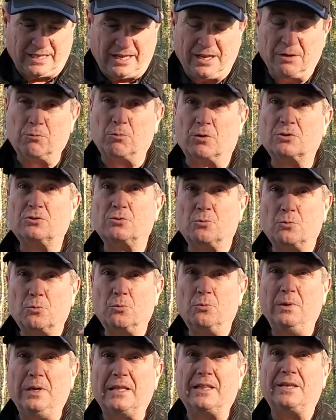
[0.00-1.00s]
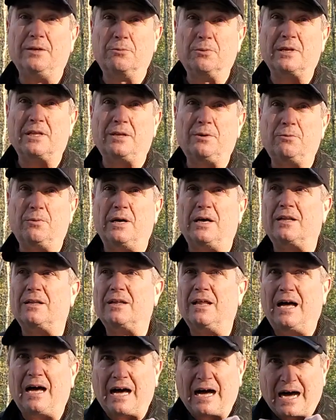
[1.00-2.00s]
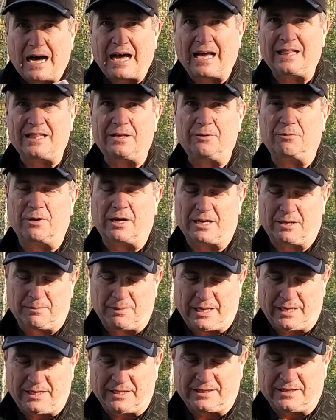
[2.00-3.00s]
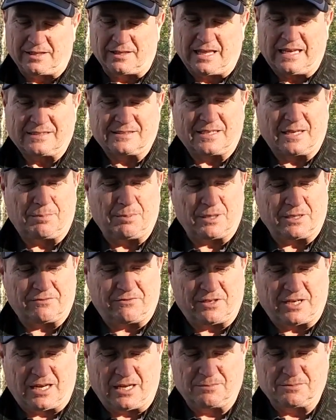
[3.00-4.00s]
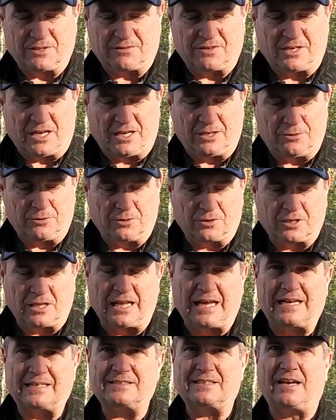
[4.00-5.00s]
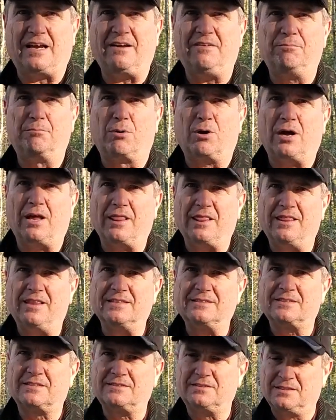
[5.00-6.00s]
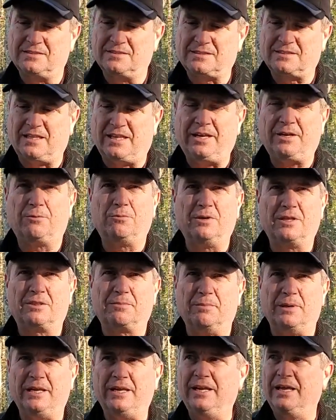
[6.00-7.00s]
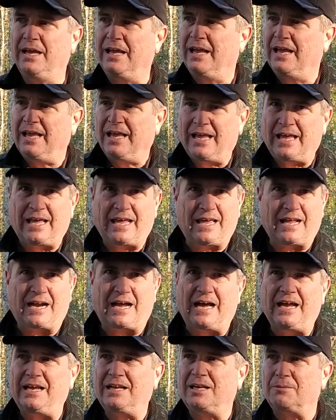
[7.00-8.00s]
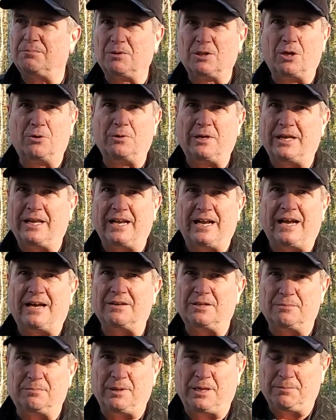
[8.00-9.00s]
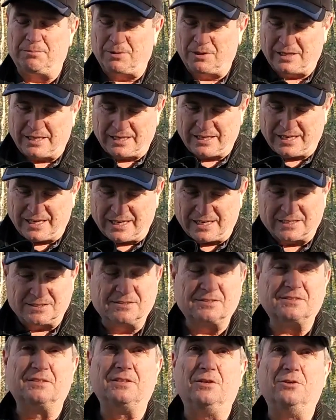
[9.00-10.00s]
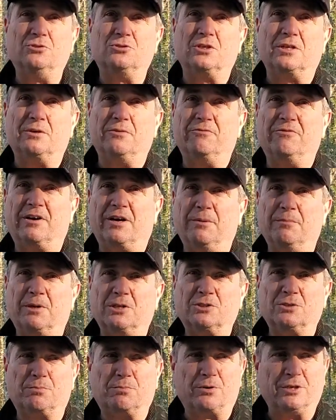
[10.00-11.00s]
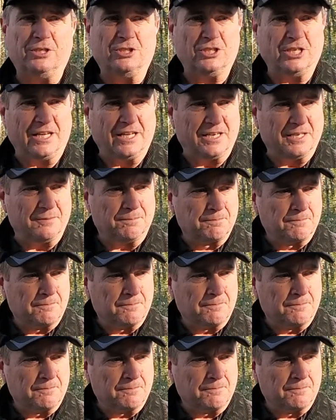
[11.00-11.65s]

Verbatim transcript: It works really, really well. Highly recommend it. The last couple of times I've gone to a class, I brought this sling with me and I end up loaning it out to people and, and it's usually very much appreciated.